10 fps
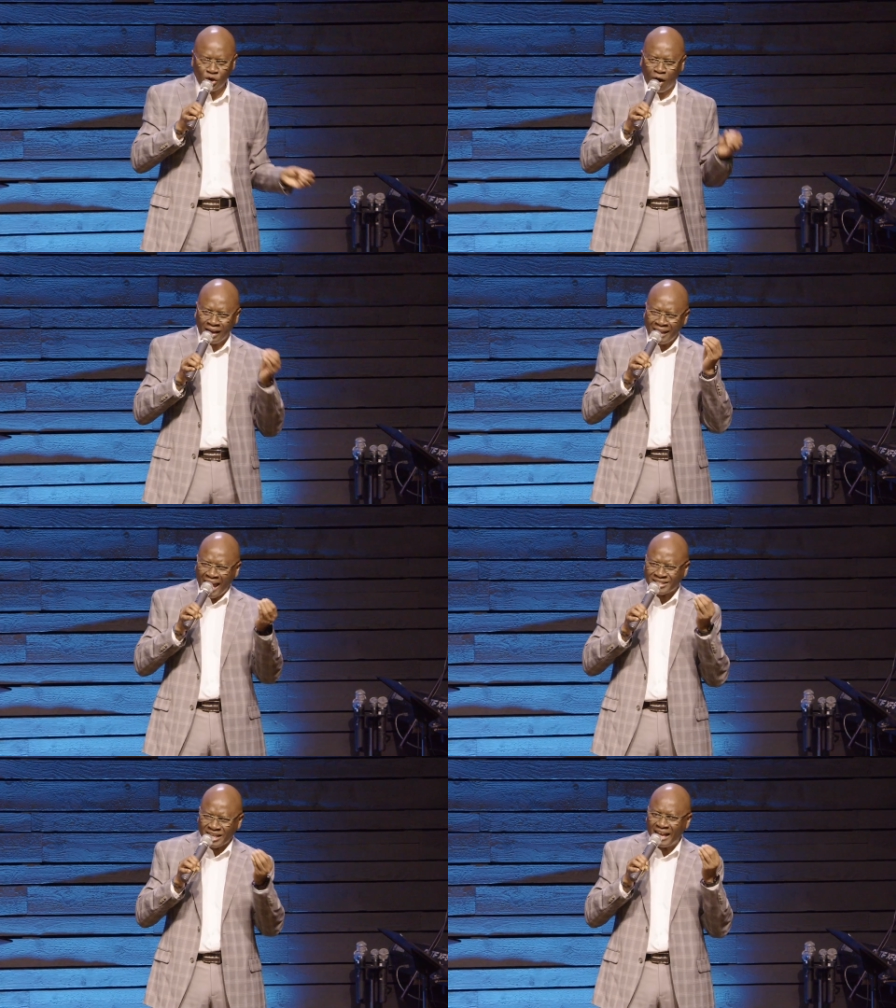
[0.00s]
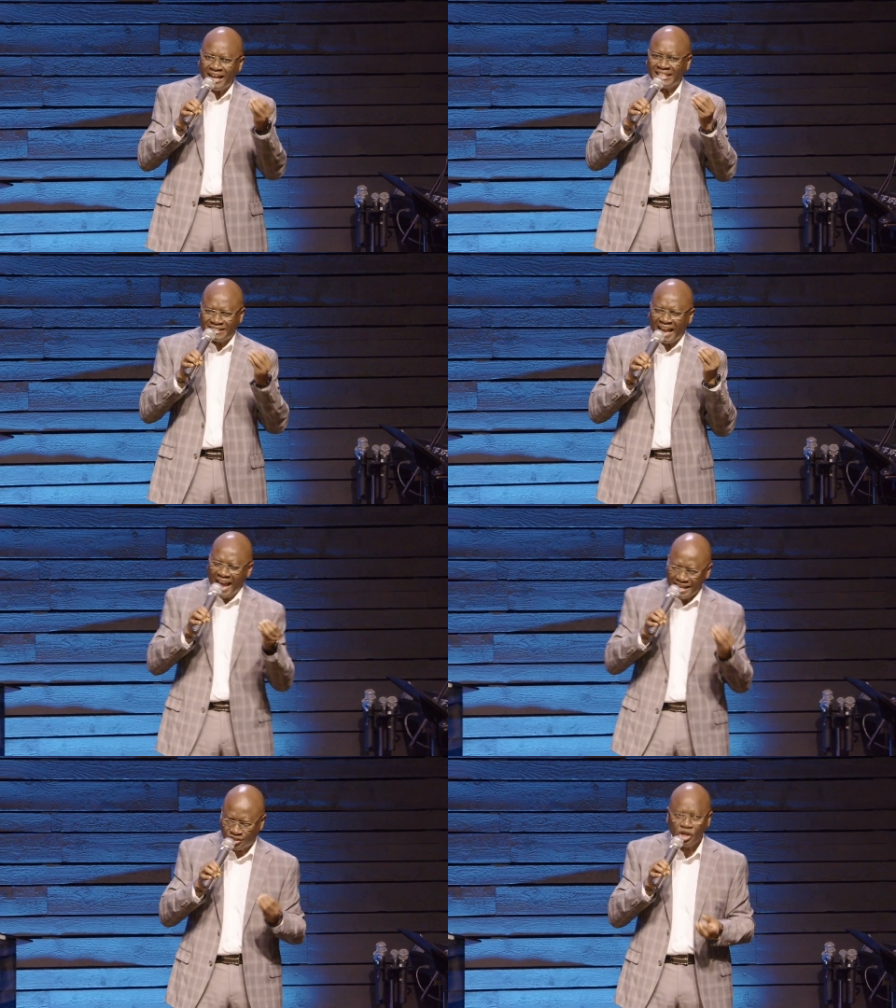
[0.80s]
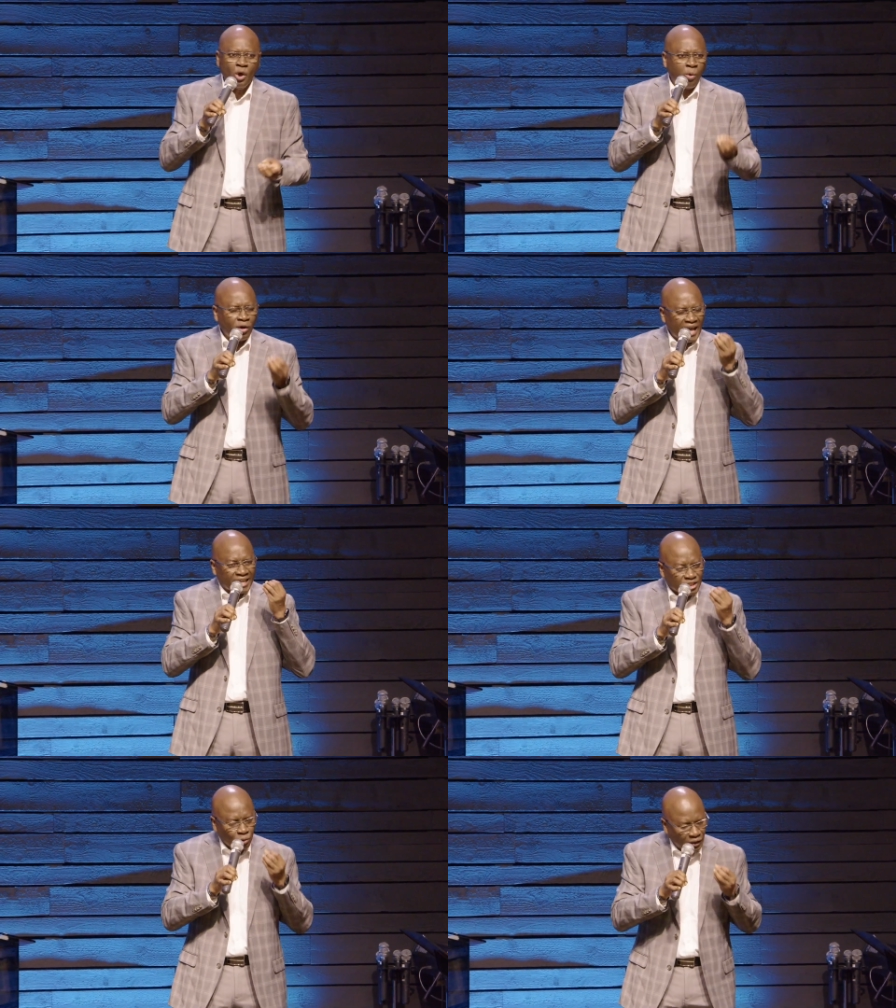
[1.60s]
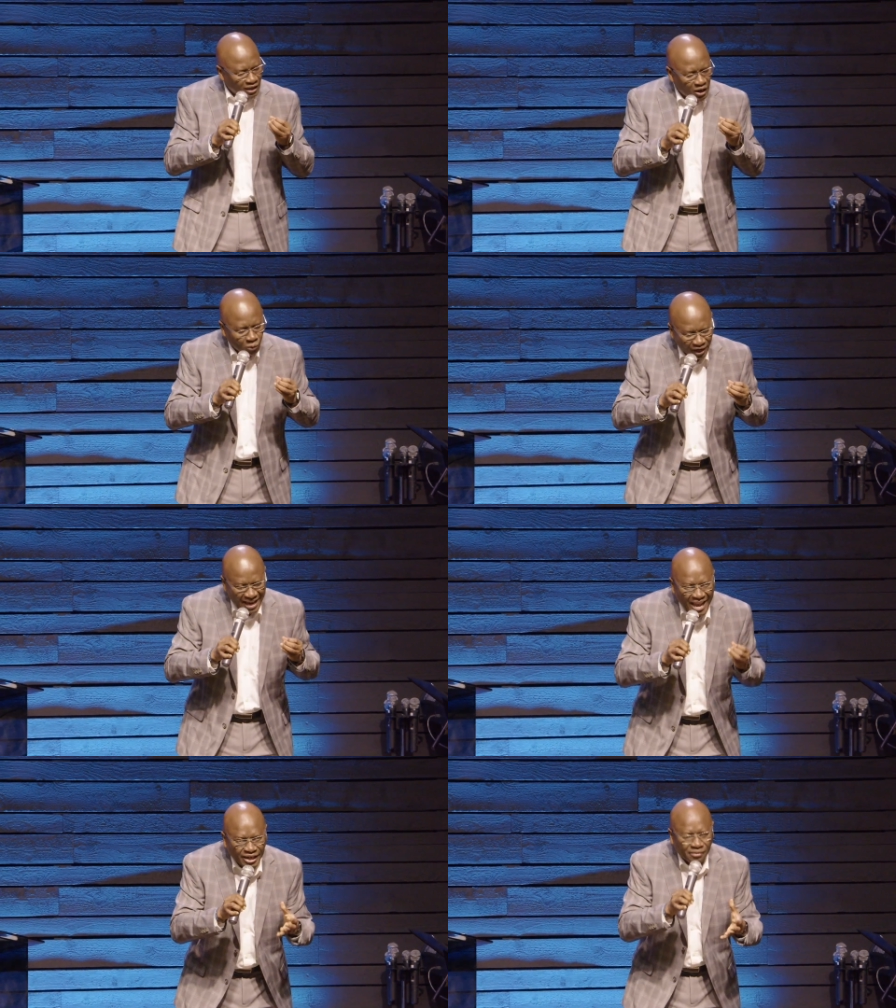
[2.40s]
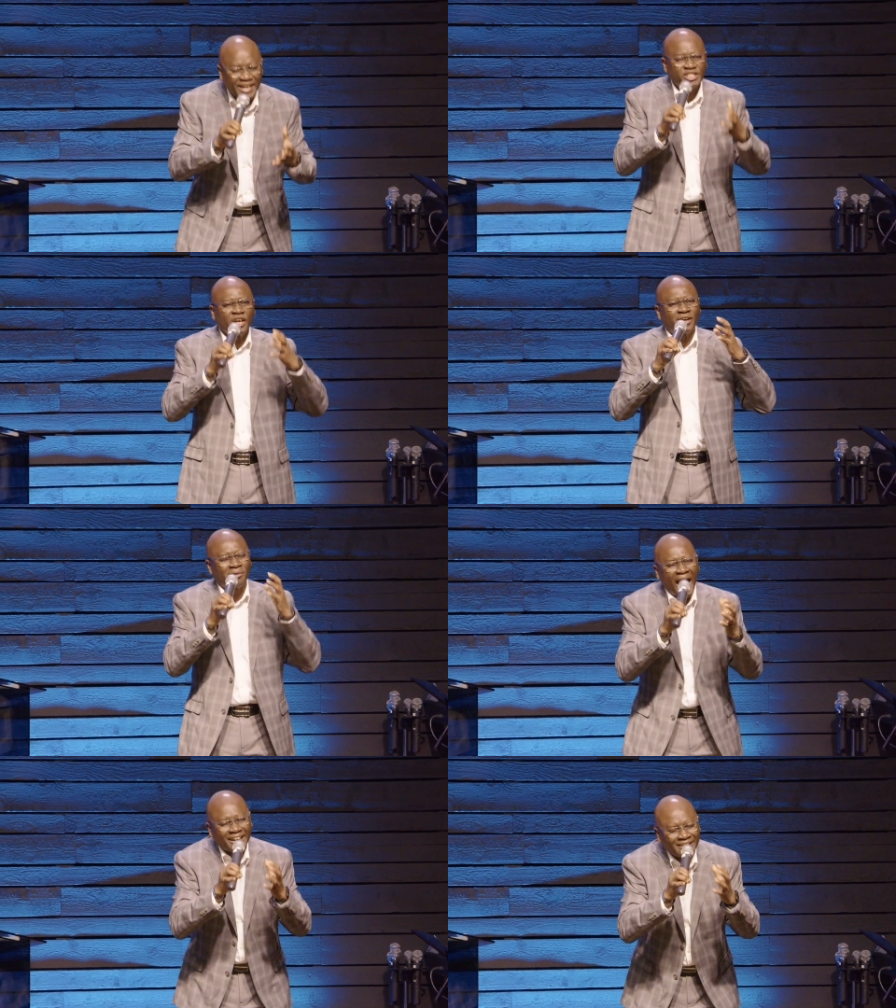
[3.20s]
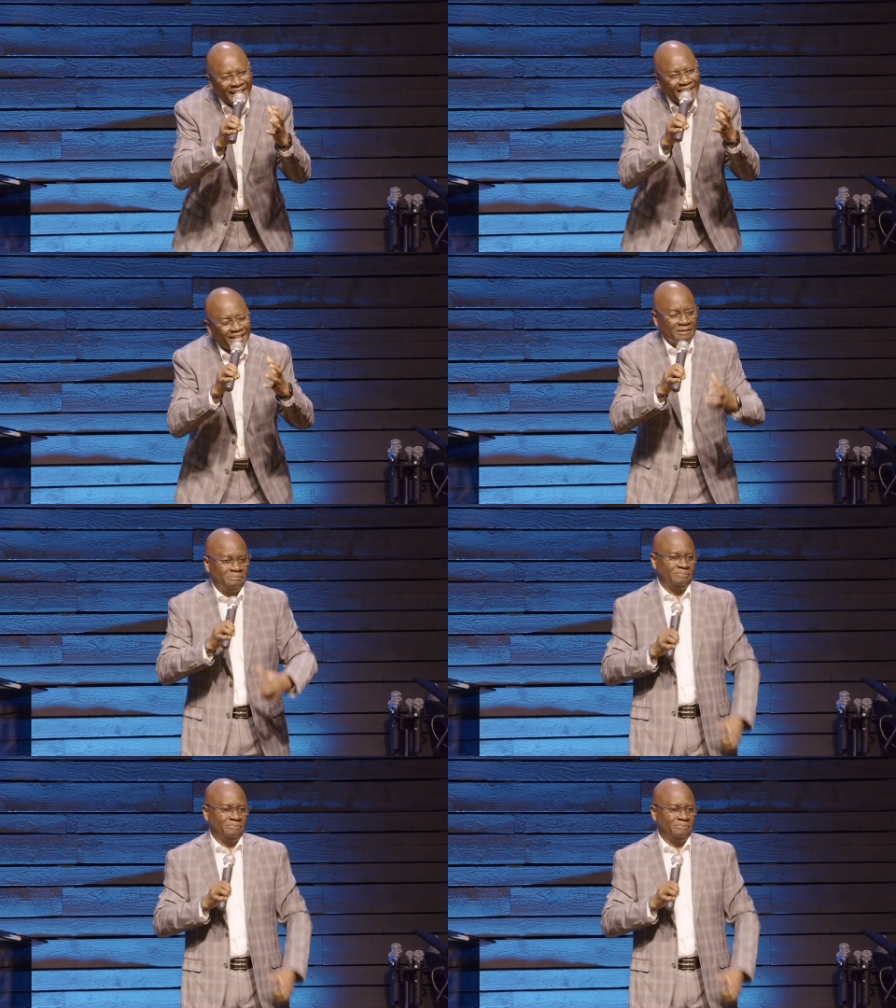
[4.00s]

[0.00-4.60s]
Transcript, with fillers: your latter days will, will, will increase greatly.